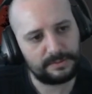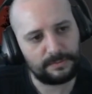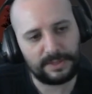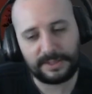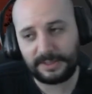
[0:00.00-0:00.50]

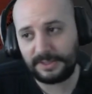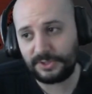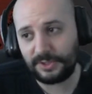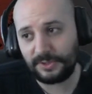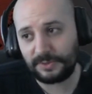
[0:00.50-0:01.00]
at least
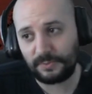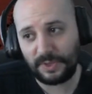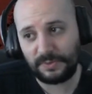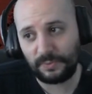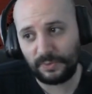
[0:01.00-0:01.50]
she got
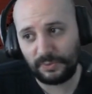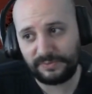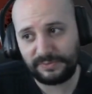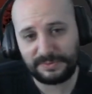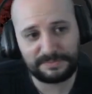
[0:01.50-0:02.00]
one wolf.